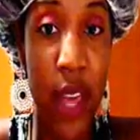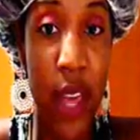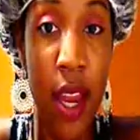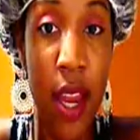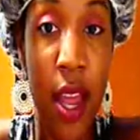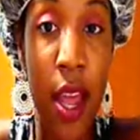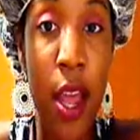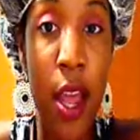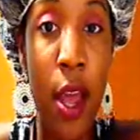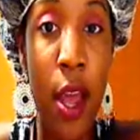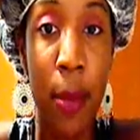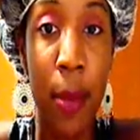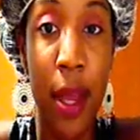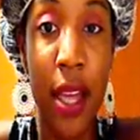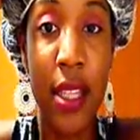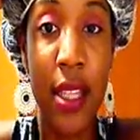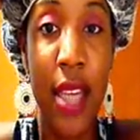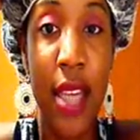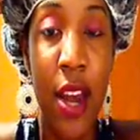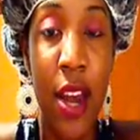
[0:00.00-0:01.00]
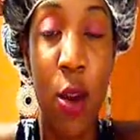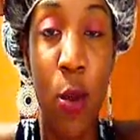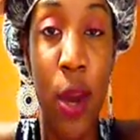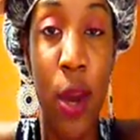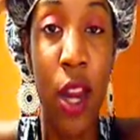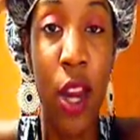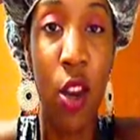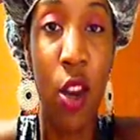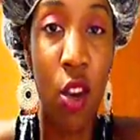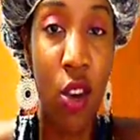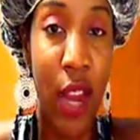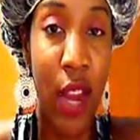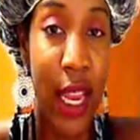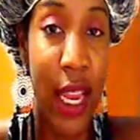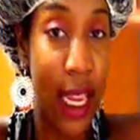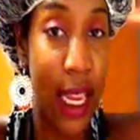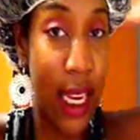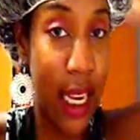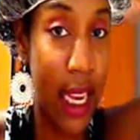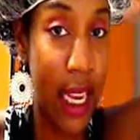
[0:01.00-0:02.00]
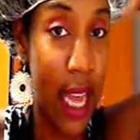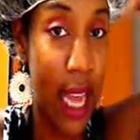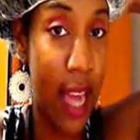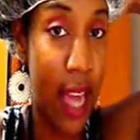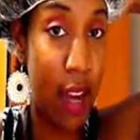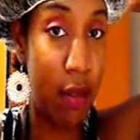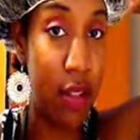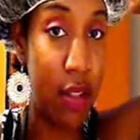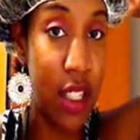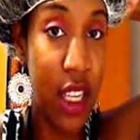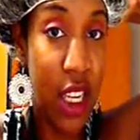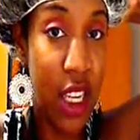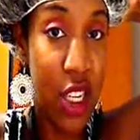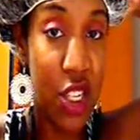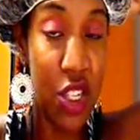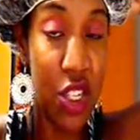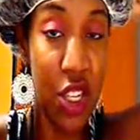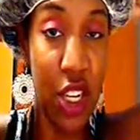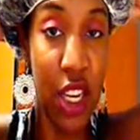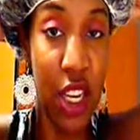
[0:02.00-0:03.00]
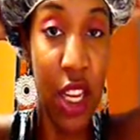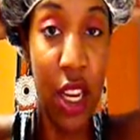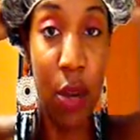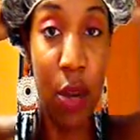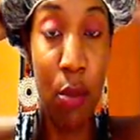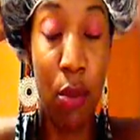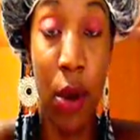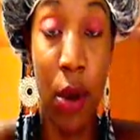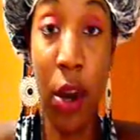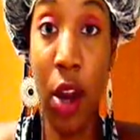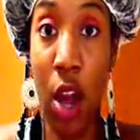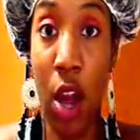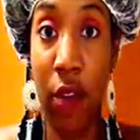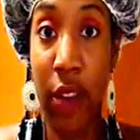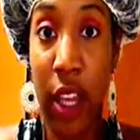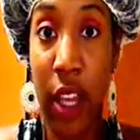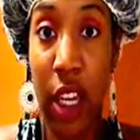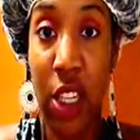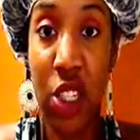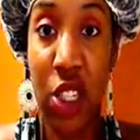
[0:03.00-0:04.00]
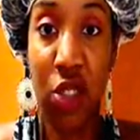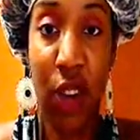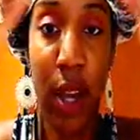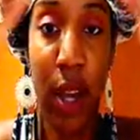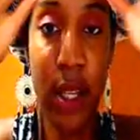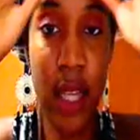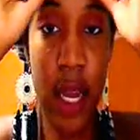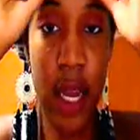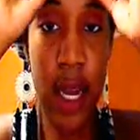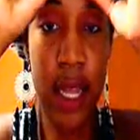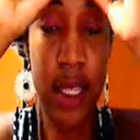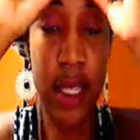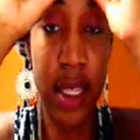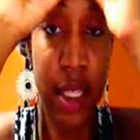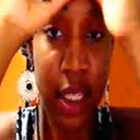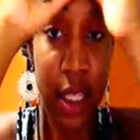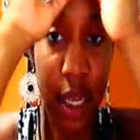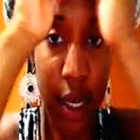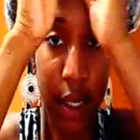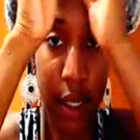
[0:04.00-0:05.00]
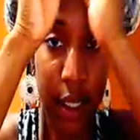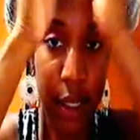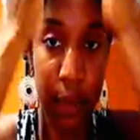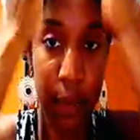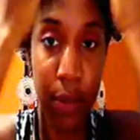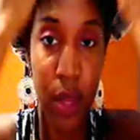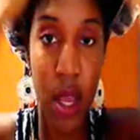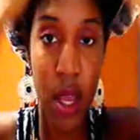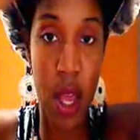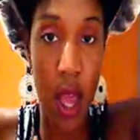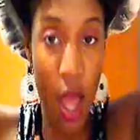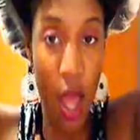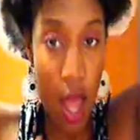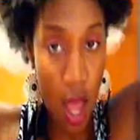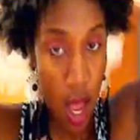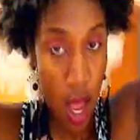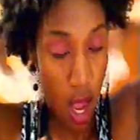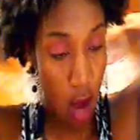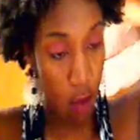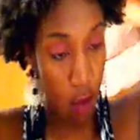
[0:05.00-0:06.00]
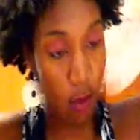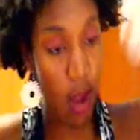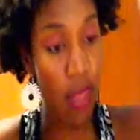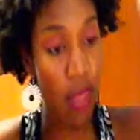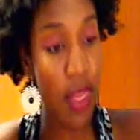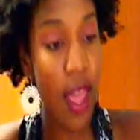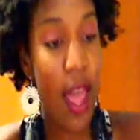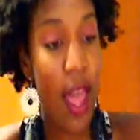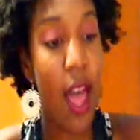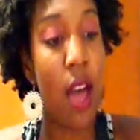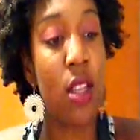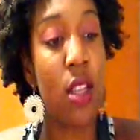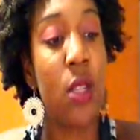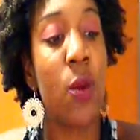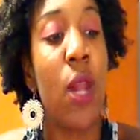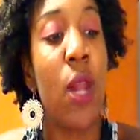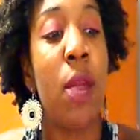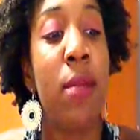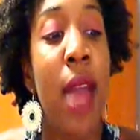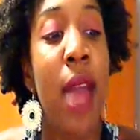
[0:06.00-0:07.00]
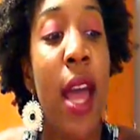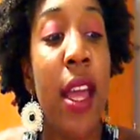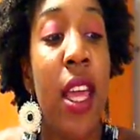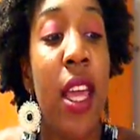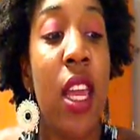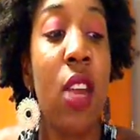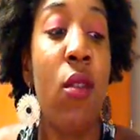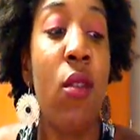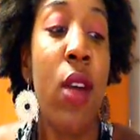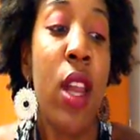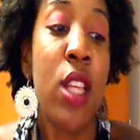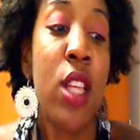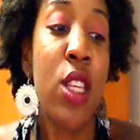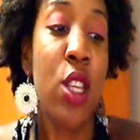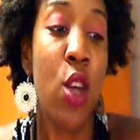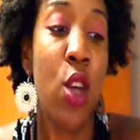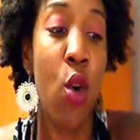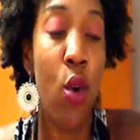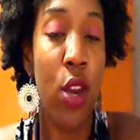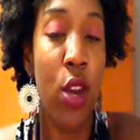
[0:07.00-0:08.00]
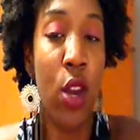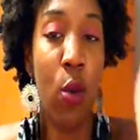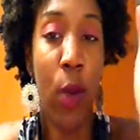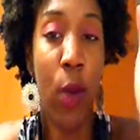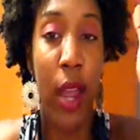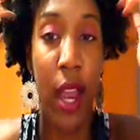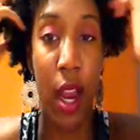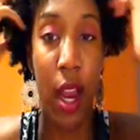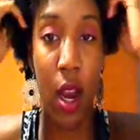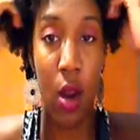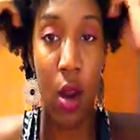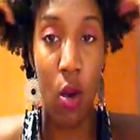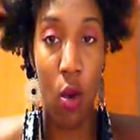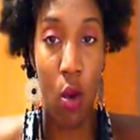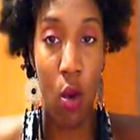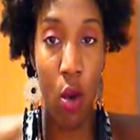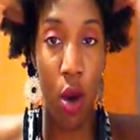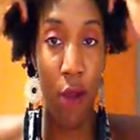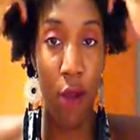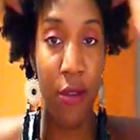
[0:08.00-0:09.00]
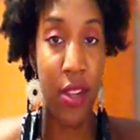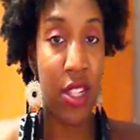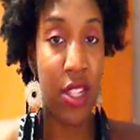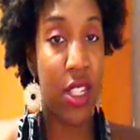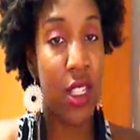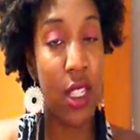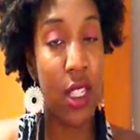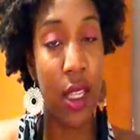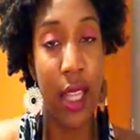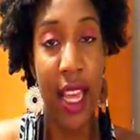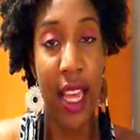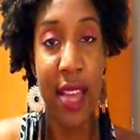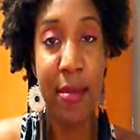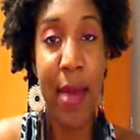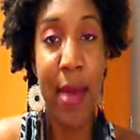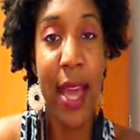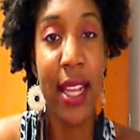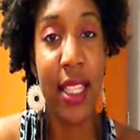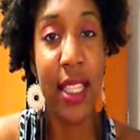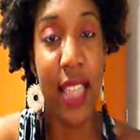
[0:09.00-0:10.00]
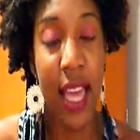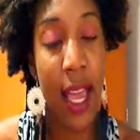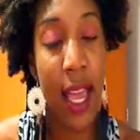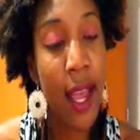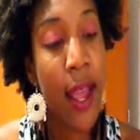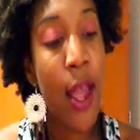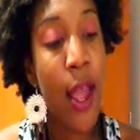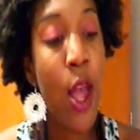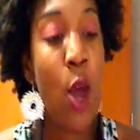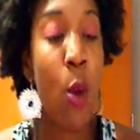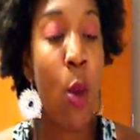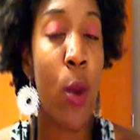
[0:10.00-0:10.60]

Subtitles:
of it because I don't want to create any kind of tension and break off any strands unnecessarily. Around the house, when I'm not getting ready to go anywhere or if it's just a laid back day,